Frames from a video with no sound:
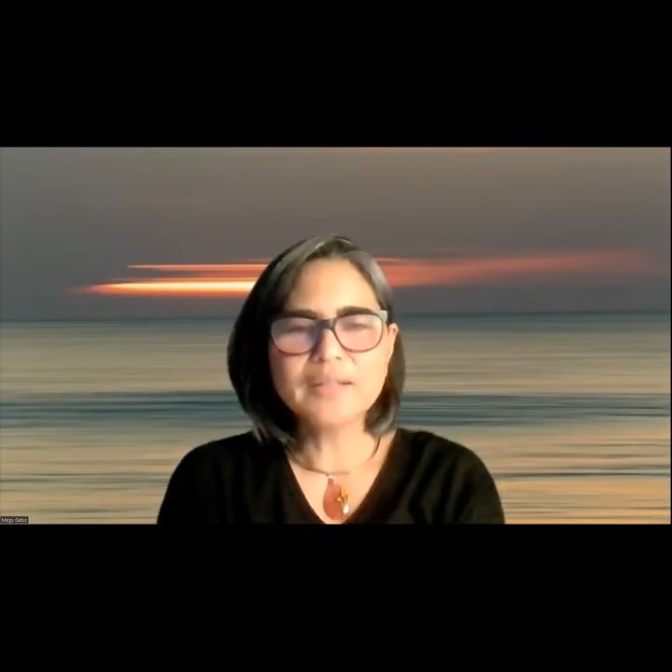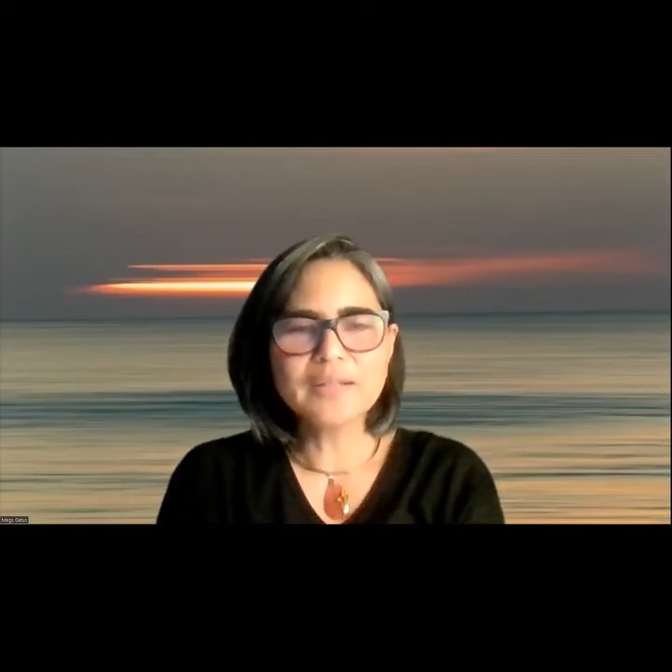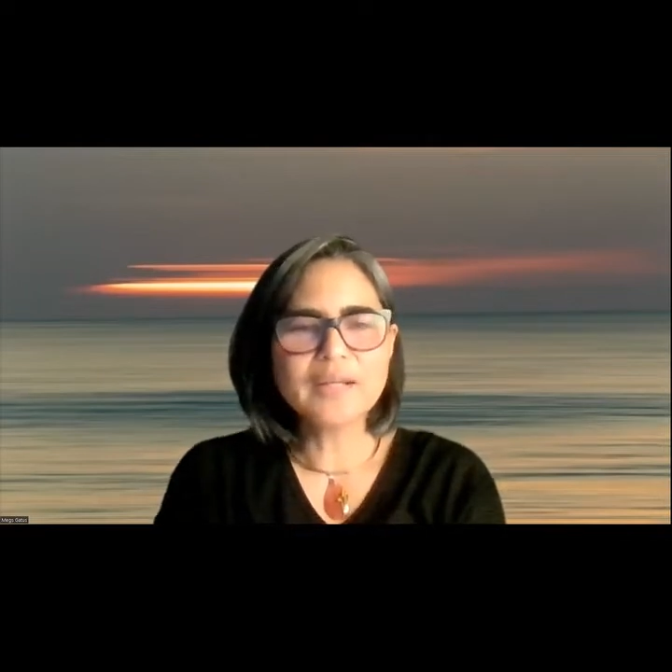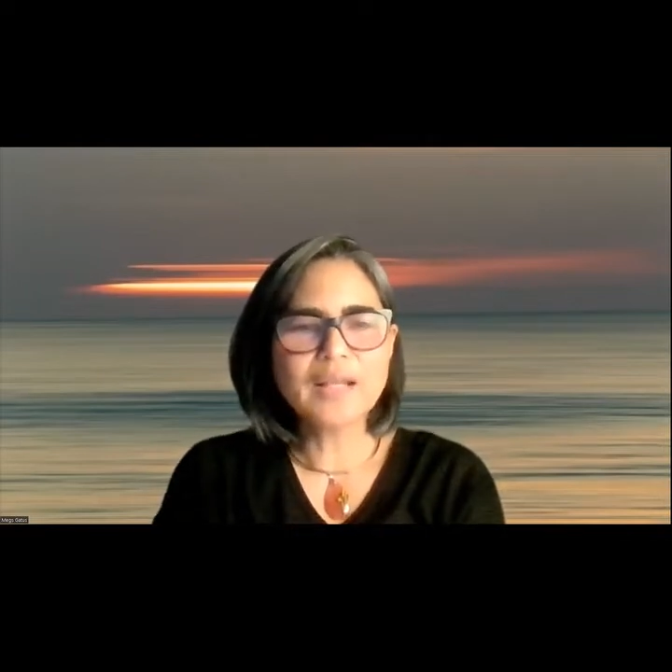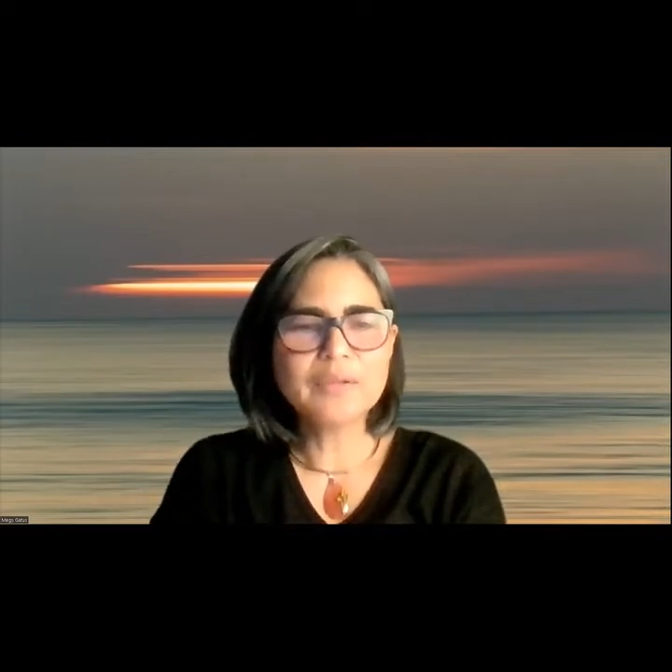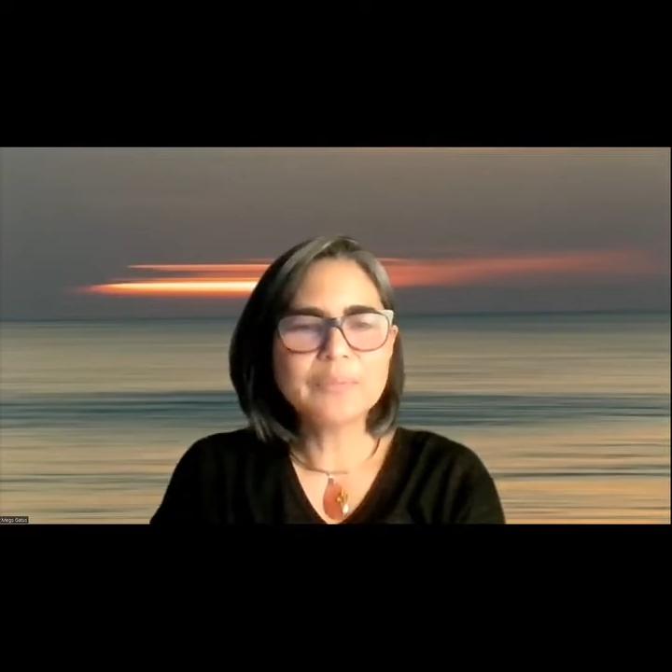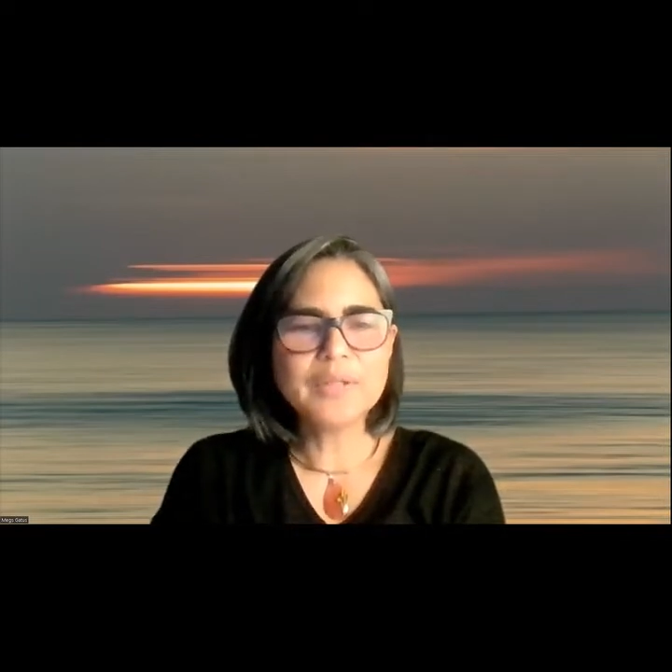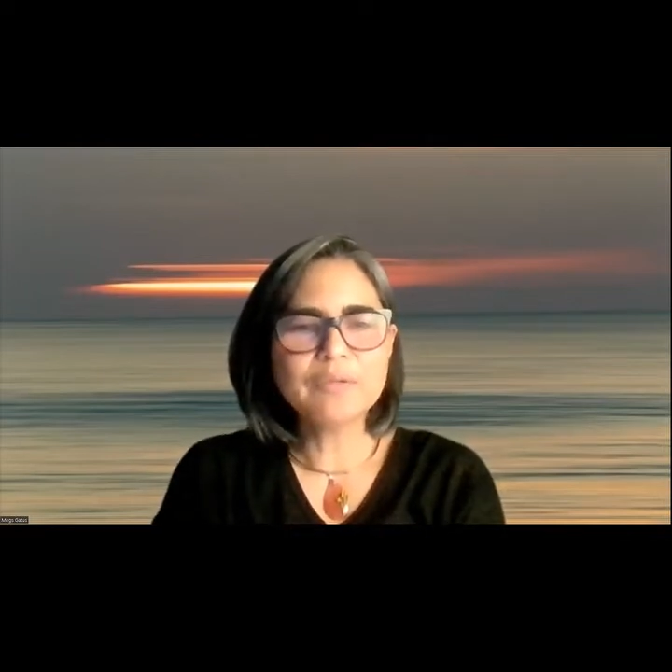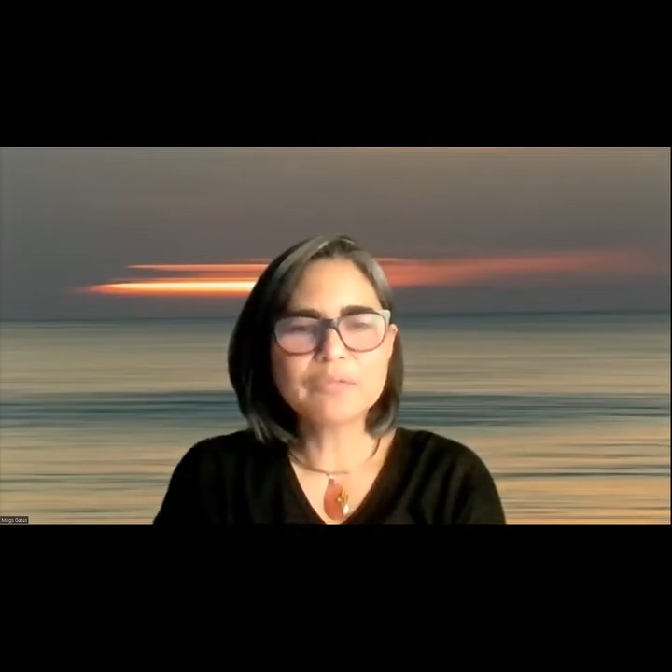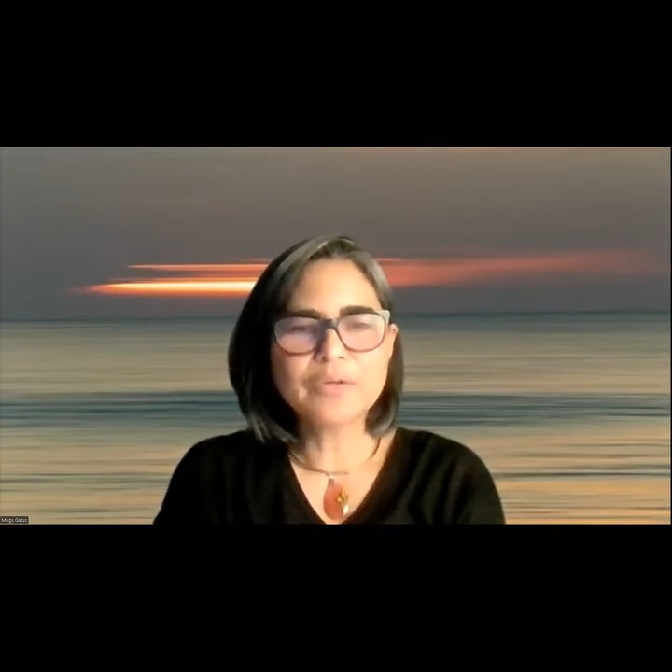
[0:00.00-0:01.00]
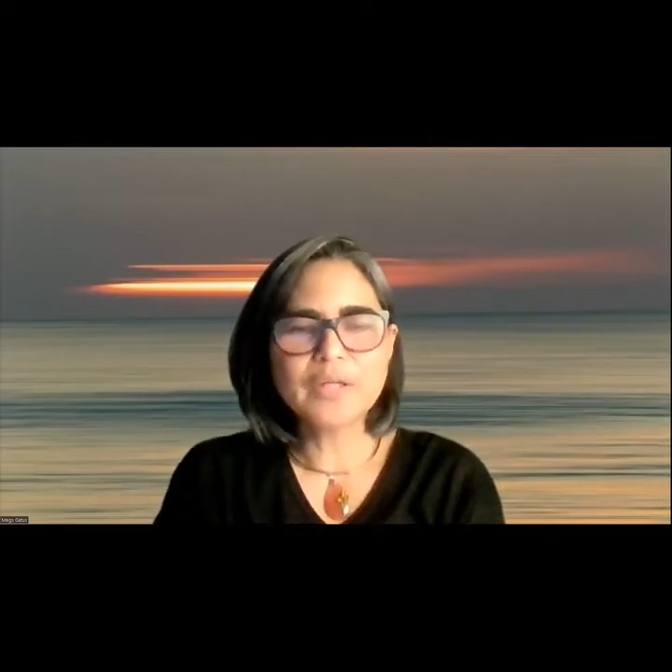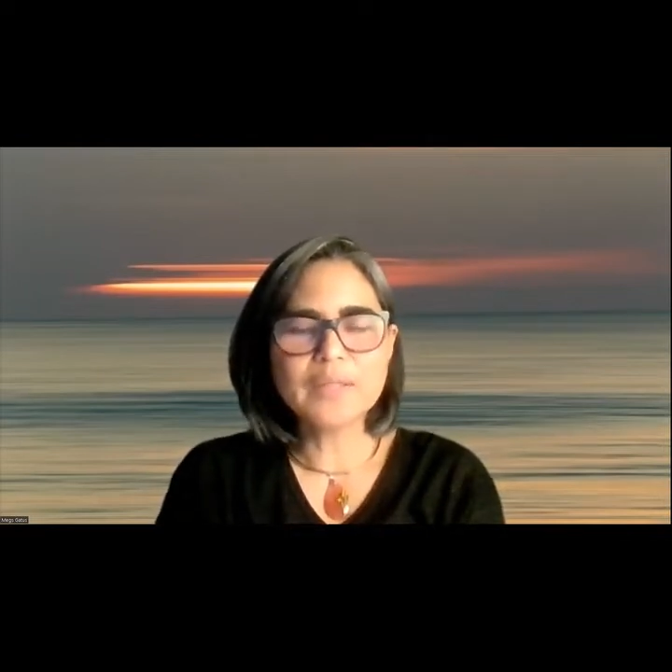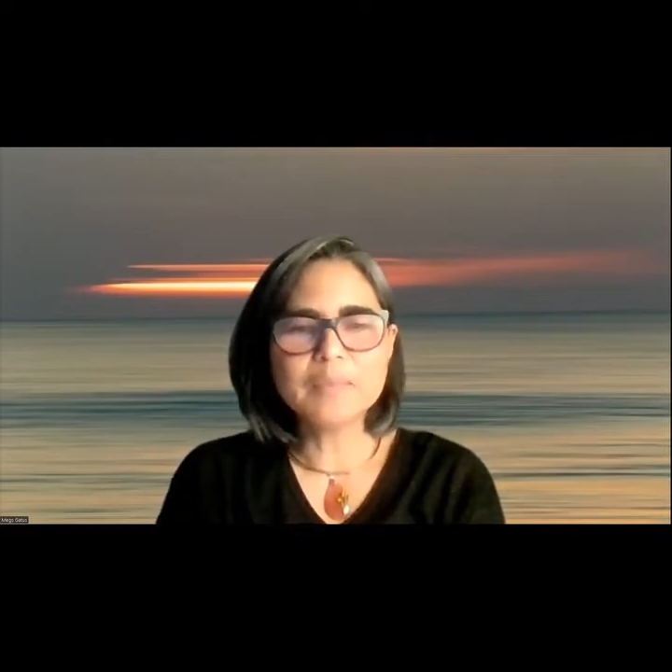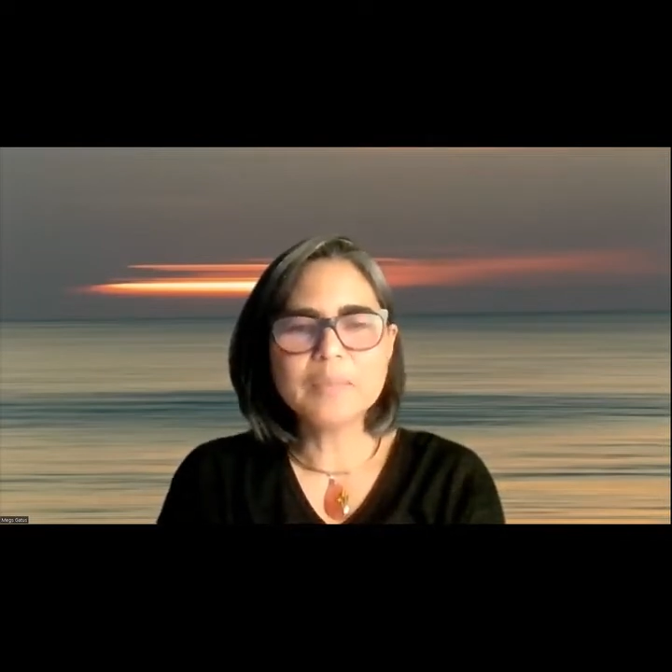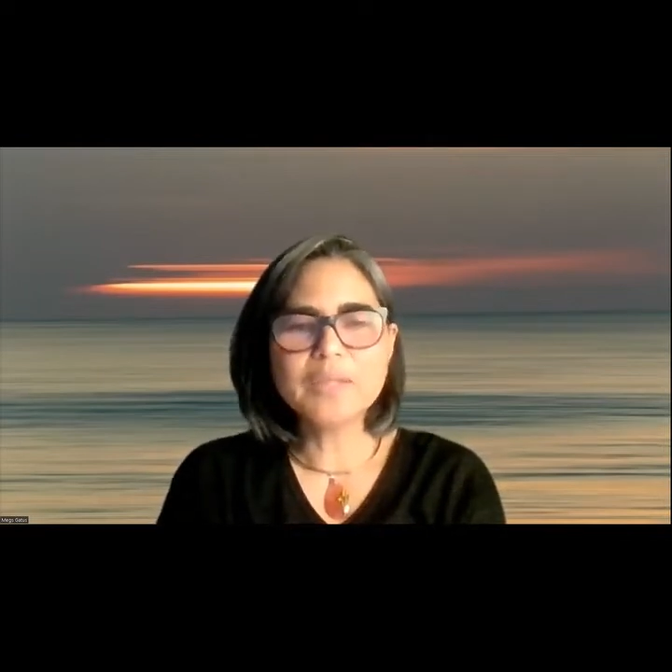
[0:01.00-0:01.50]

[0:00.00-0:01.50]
Gallery for giving me